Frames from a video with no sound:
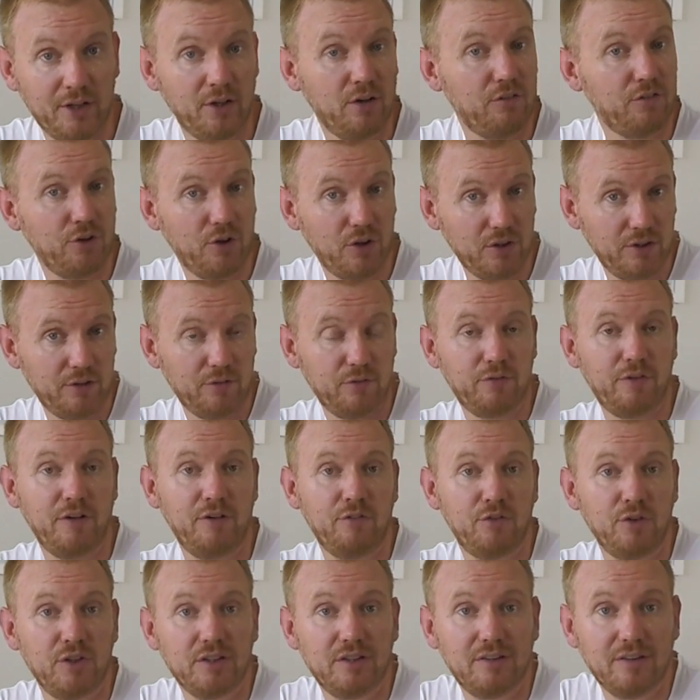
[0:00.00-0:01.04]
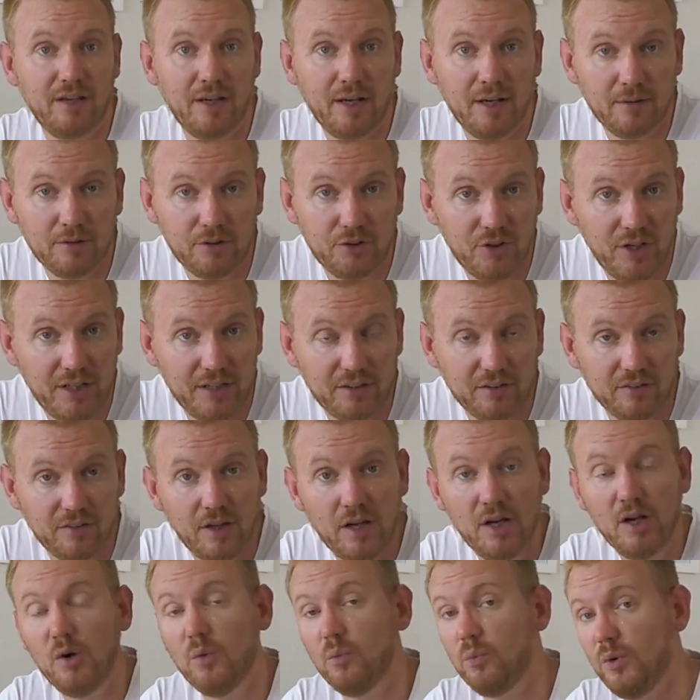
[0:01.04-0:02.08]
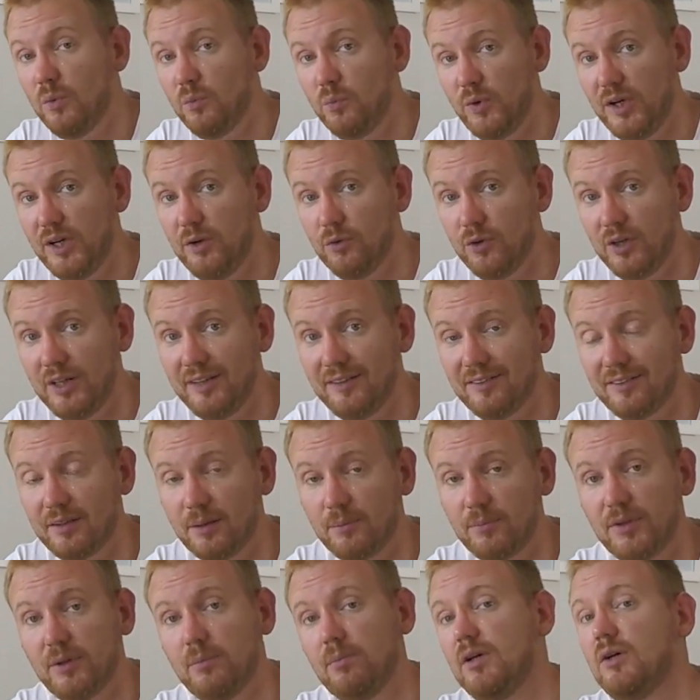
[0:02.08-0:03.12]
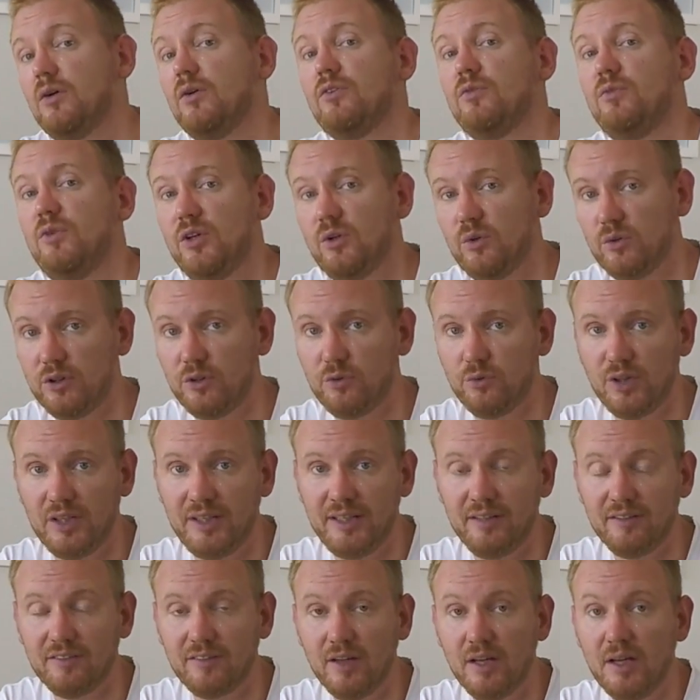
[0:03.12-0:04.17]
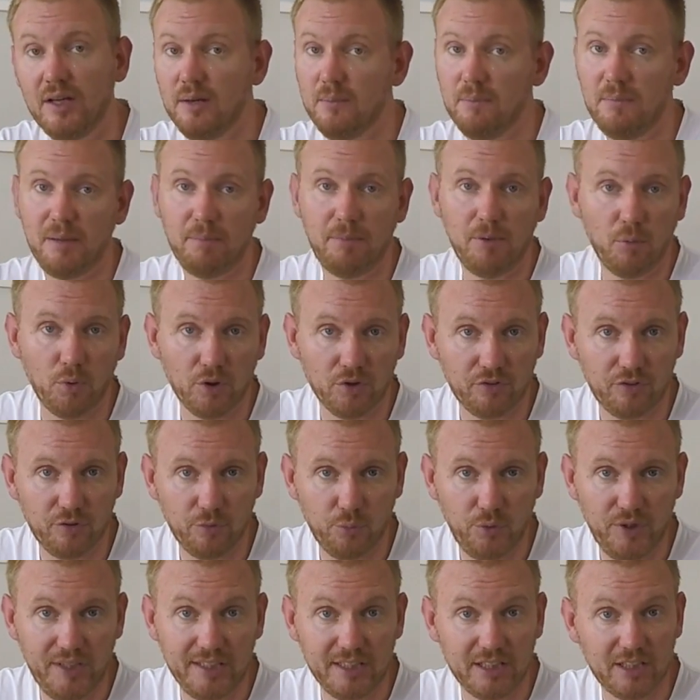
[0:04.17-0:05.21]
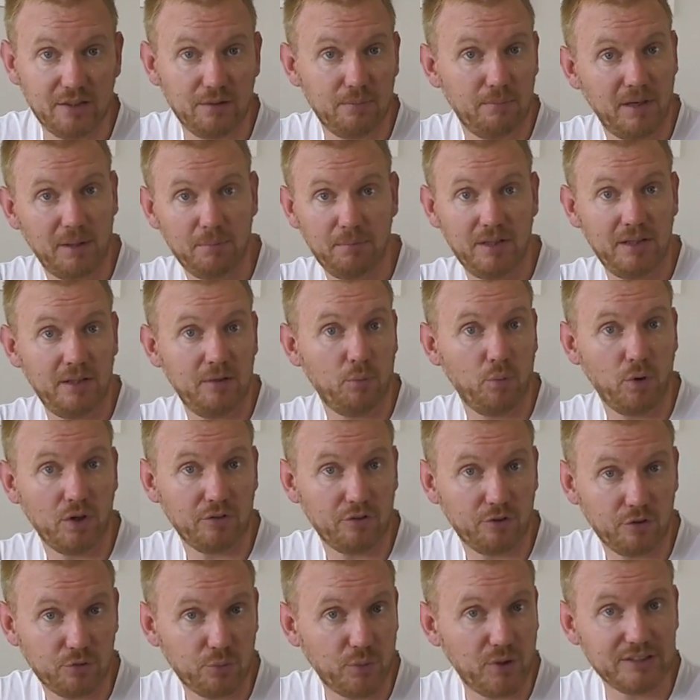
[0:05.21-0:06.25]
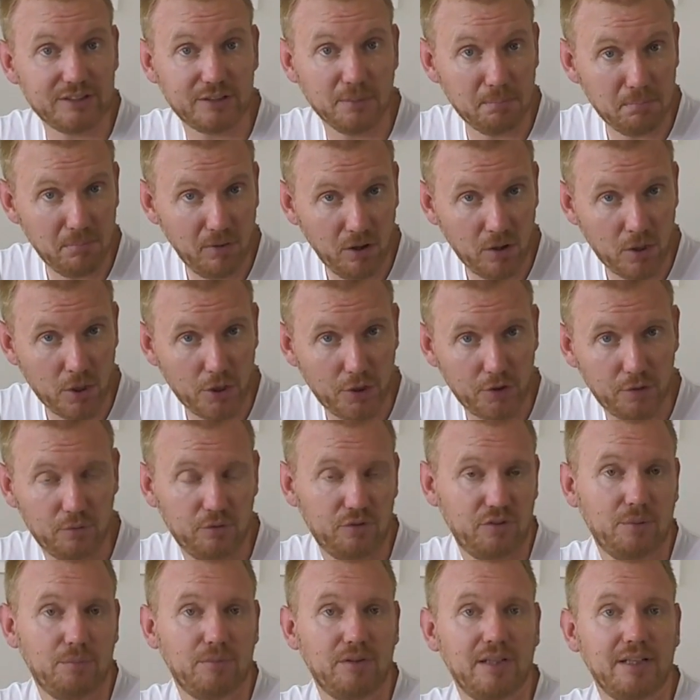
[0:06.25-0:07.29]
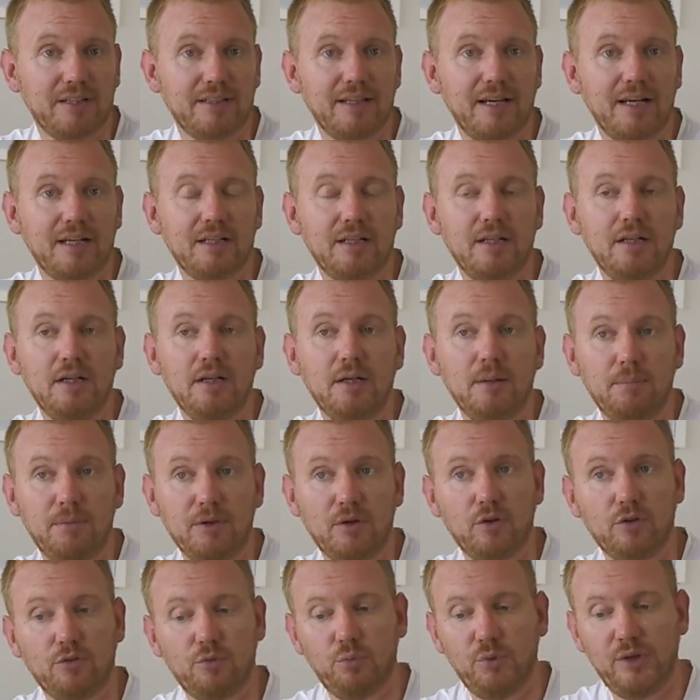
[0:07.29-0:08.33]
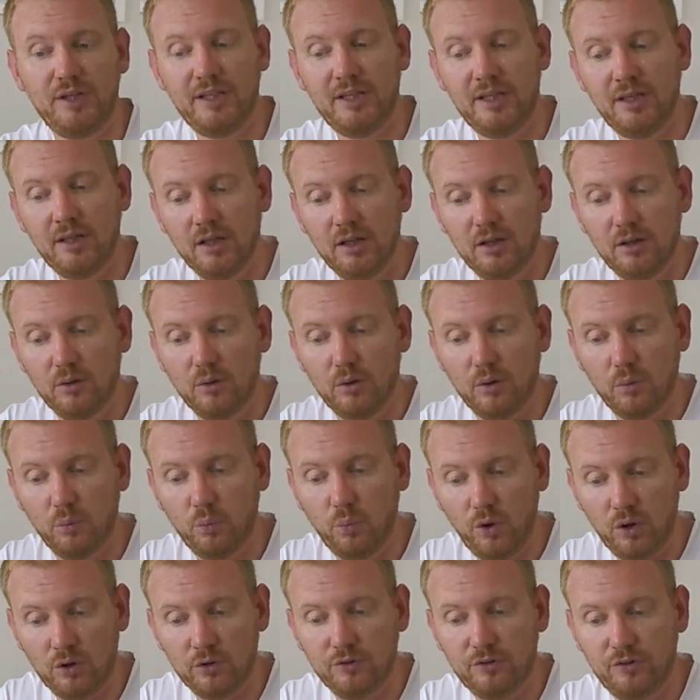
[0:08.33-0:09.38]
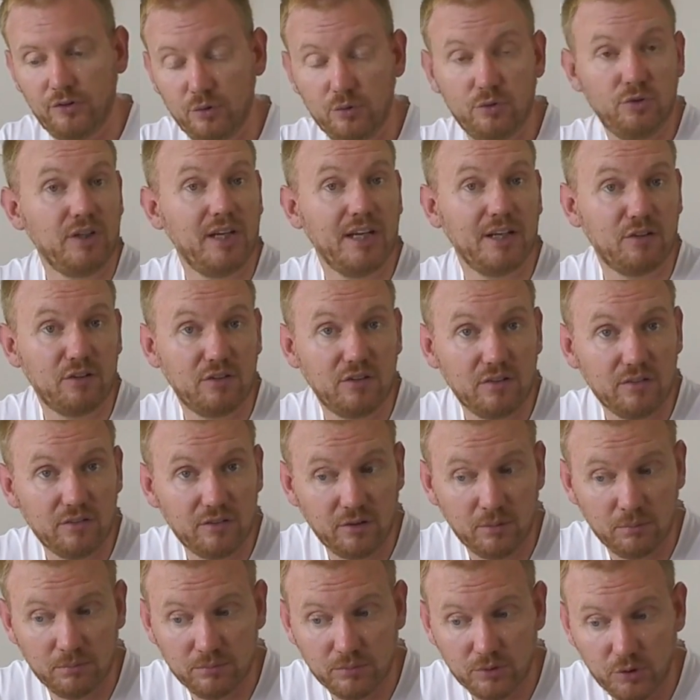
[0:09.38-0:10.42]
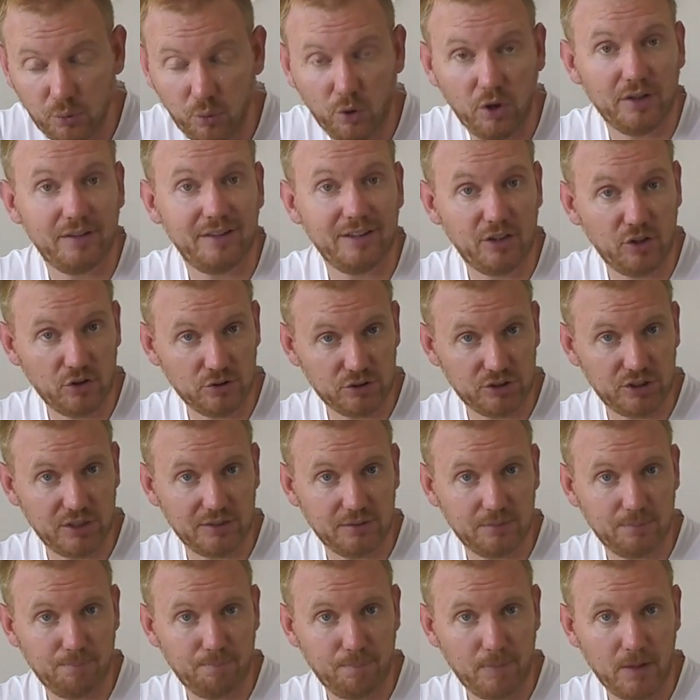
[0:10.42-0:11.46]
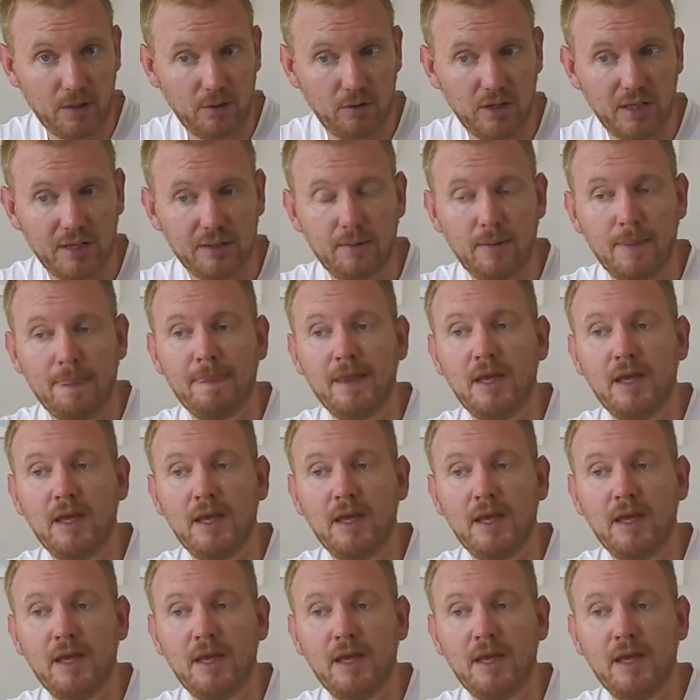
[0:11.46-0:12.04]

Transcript: any of your other favorite creators when we release something, because we only release maybe once a week, maybe once or twice a month or something like that, because we want you to get some quality content, all right?